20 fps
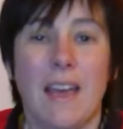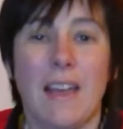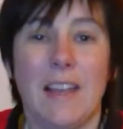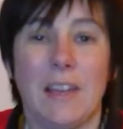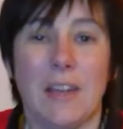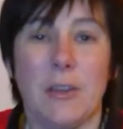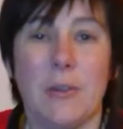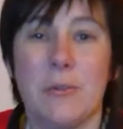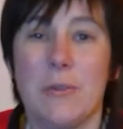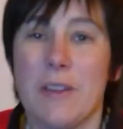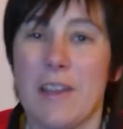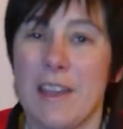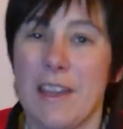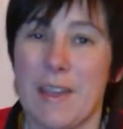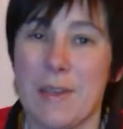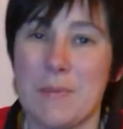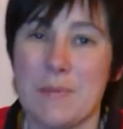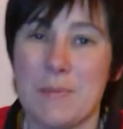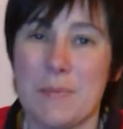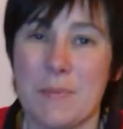Hello,
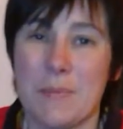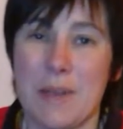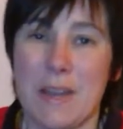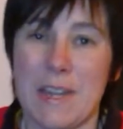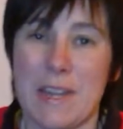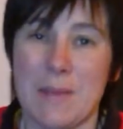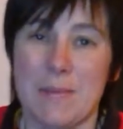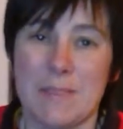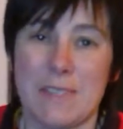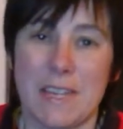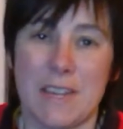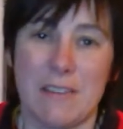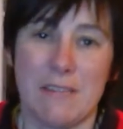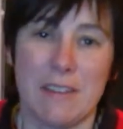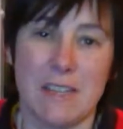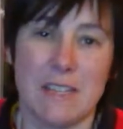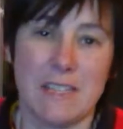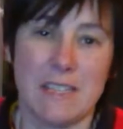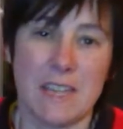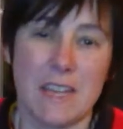my name's
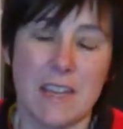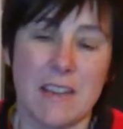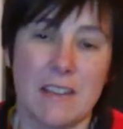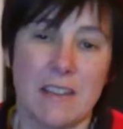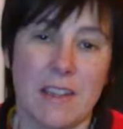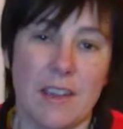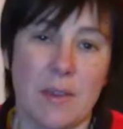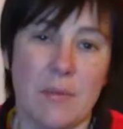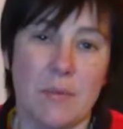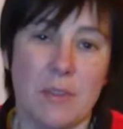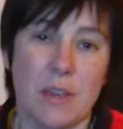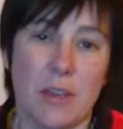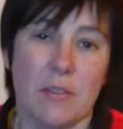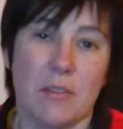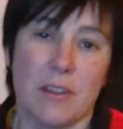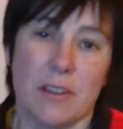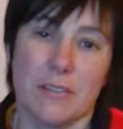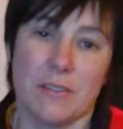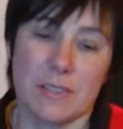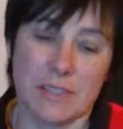Irene Dale. I'm the
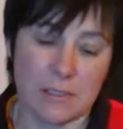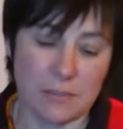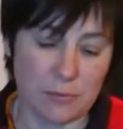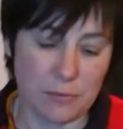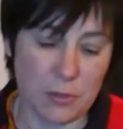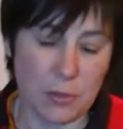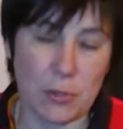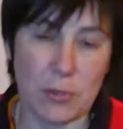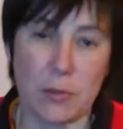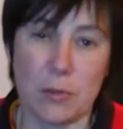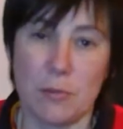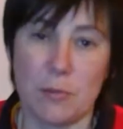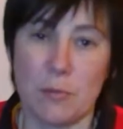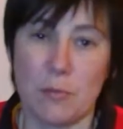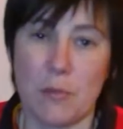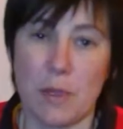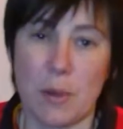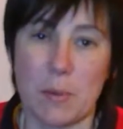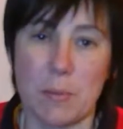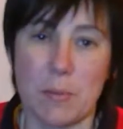owner of Hoof
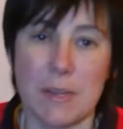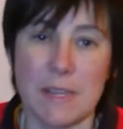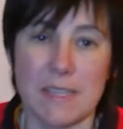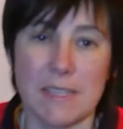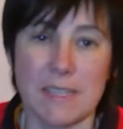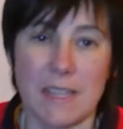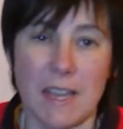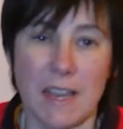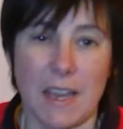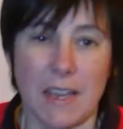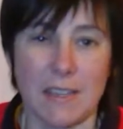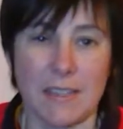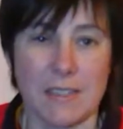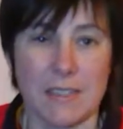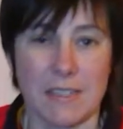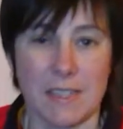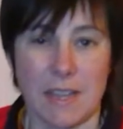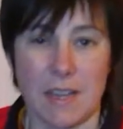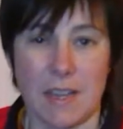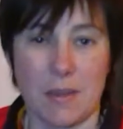Therapies,
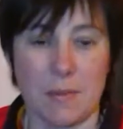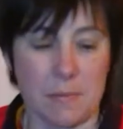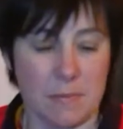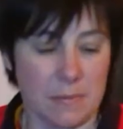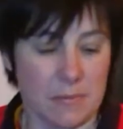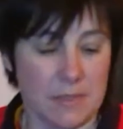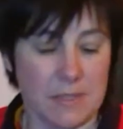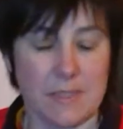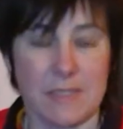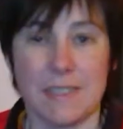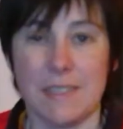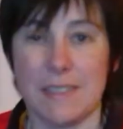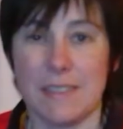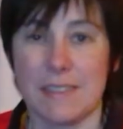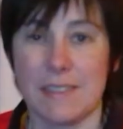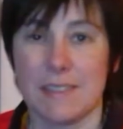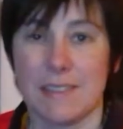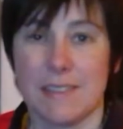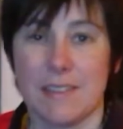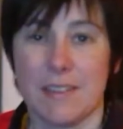and this
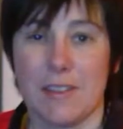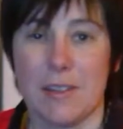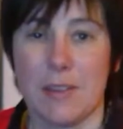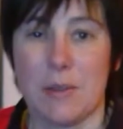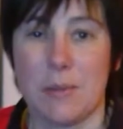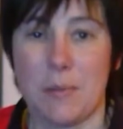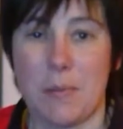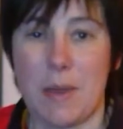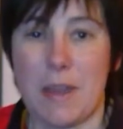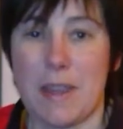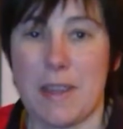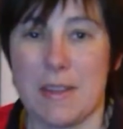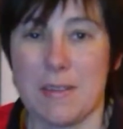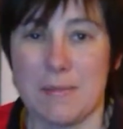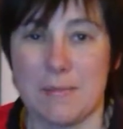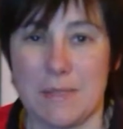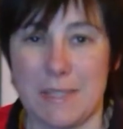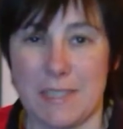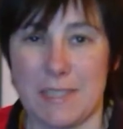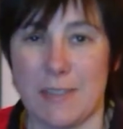is my
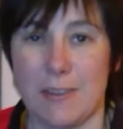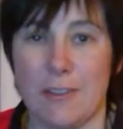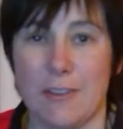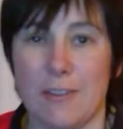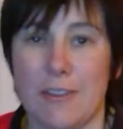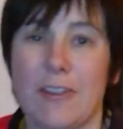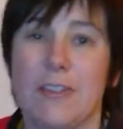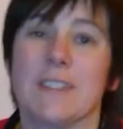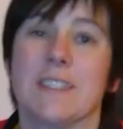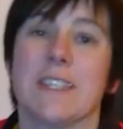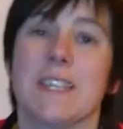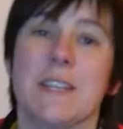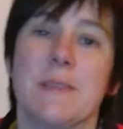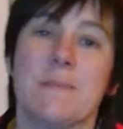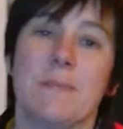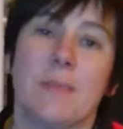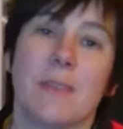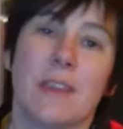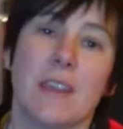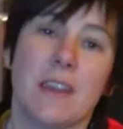Mr. Ozzy.
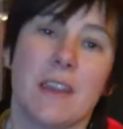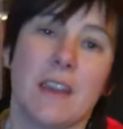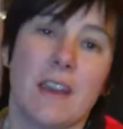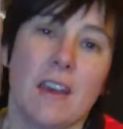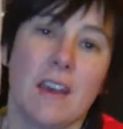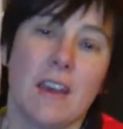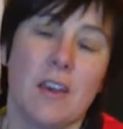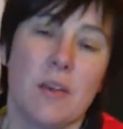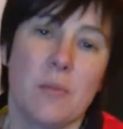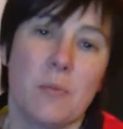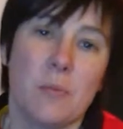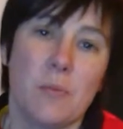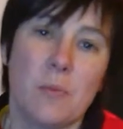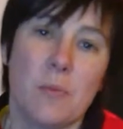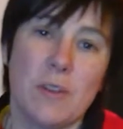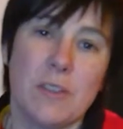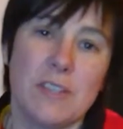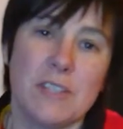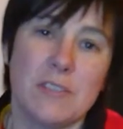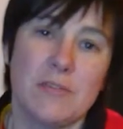
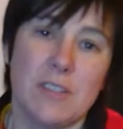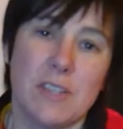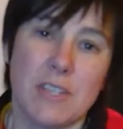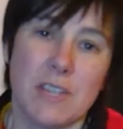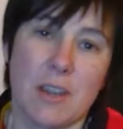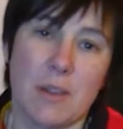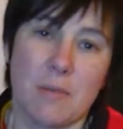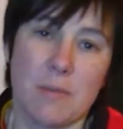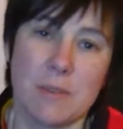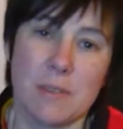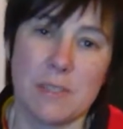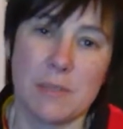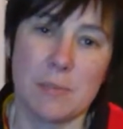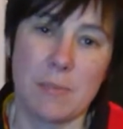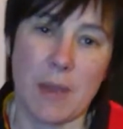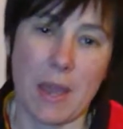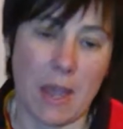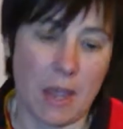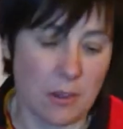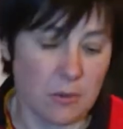What this video is
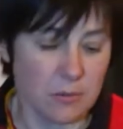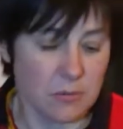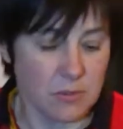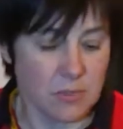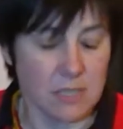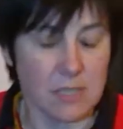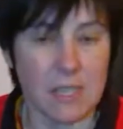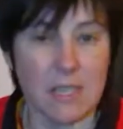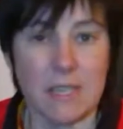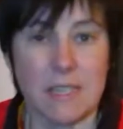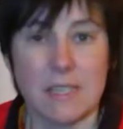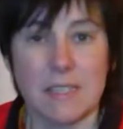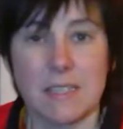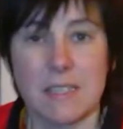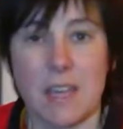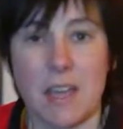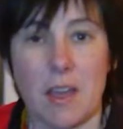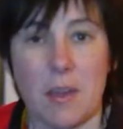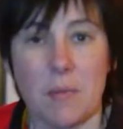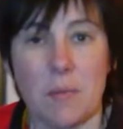about
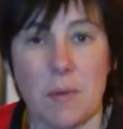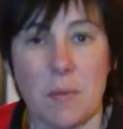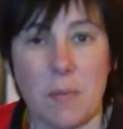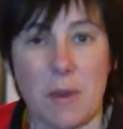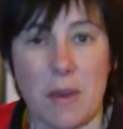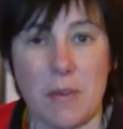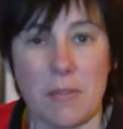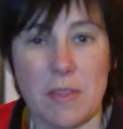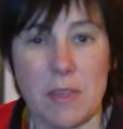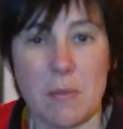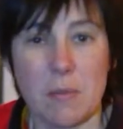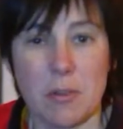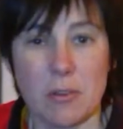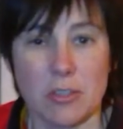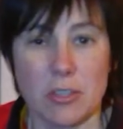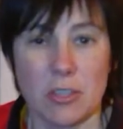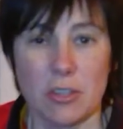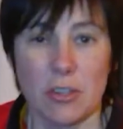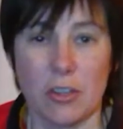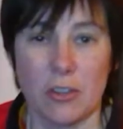the
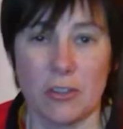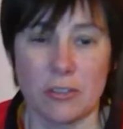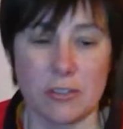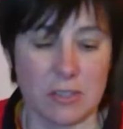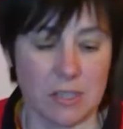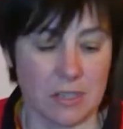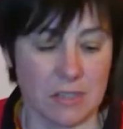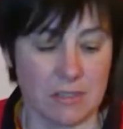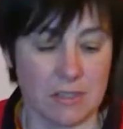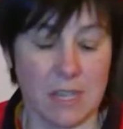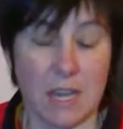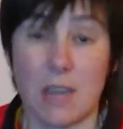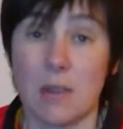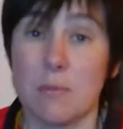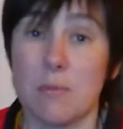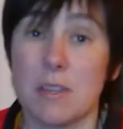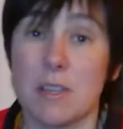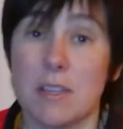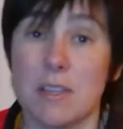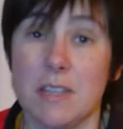emotion code and how
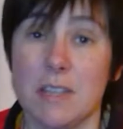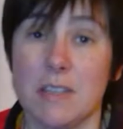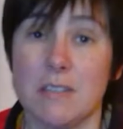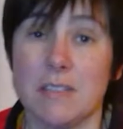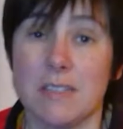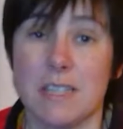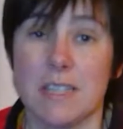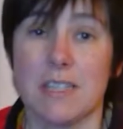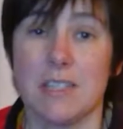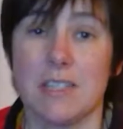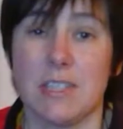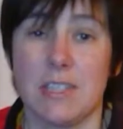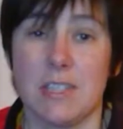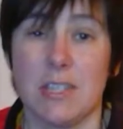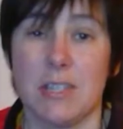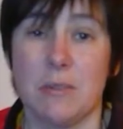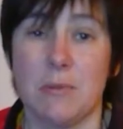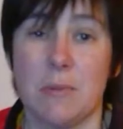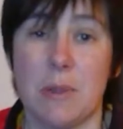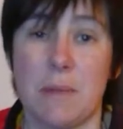we can use it
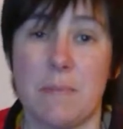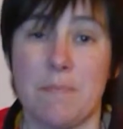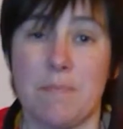to